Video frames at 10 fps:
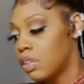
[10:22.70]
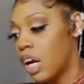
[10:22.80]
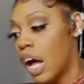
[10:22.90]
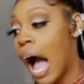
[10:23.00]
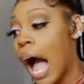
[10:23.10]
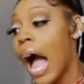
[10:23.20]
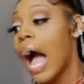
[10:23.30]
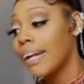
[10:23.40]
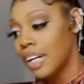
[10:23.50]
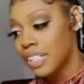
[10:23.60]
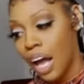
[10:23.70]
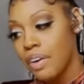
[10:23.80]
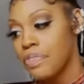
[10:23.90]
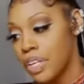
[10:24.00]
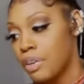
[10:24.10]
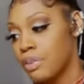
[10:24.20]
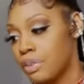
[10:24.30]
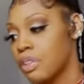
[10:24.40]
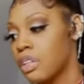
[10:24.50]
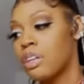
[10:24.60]
But ah, that's how I feel.
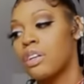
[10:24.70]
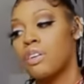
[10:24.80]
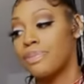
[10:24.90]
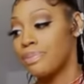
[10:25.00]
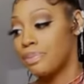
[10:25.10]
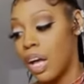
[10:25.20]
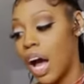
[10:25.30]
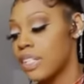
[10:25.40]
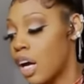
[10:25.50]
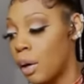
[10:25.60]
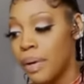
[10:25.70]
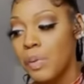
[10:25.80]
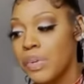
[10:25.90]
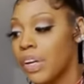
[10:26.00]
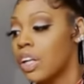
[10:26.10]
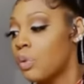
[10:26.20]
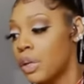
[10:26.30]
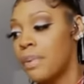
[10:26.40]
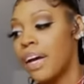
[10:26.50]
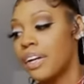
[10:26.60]
I just hope y'all ready for the
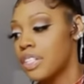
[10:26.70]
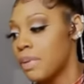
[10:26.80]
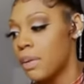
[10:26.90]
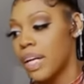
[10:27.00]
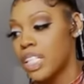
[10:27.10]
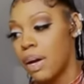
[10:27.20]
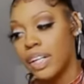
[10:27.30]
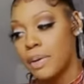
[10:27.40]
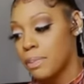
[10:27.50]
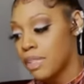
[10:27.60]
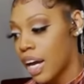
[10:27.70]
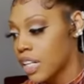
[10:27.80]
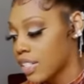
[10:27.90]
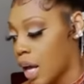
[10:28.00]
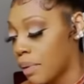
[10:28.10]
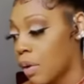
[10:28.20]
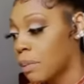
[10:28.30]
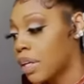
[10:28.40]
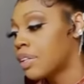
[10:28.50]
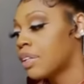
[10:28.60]
Glorilla beggars. Let me let me get my damn super chat. Y'all stop playing
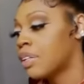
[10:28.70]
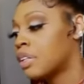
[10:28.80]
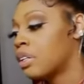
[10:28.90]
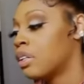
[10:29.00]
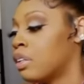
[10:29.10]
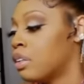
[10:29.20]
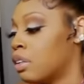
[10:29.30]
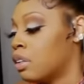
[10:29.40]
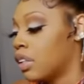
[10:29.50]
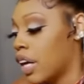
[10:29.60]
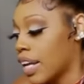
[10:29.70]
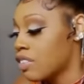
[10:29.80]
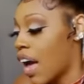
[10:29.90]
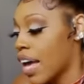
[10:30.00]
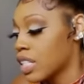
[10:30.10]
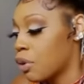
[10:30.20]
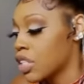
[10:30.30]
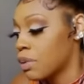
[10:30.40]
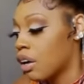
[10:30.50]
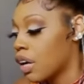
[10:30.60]
with me. Yeah, that's fast
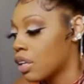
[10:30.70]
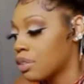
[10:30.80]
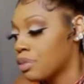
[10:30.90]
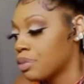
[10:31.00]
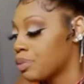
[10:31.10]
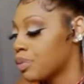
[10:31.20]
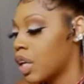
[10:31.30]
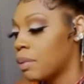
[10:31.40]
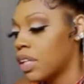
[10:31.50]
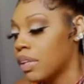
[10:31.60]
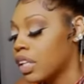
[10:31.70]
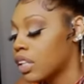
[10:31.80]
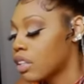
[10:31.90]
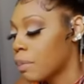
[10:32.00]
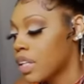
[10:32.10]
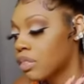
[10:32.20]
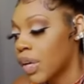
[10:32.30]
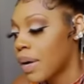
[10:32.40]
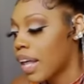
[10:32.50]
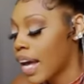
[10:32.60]
forcing. Hold on. Let me let me get let me
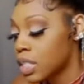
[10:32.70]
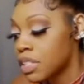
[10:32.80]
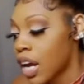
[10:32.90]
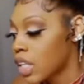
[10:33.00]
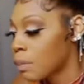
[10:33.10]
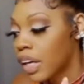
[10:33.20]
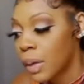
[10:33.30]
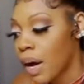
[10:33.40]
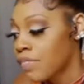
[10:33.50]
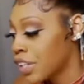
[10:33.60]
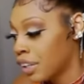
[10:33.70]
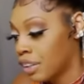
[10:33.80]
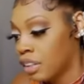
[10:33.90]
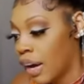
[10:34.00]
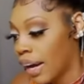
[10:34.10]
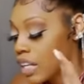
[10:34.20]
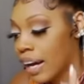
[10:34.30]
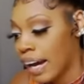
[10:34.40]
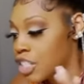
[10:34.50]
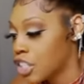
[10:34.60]
read my last super chat and I'm gonna get up off of here. You know, I got
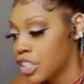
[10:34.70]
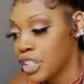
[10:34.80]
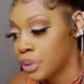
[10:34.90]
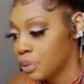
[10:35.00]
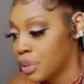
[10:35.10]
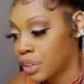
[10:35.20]
I got shit to do.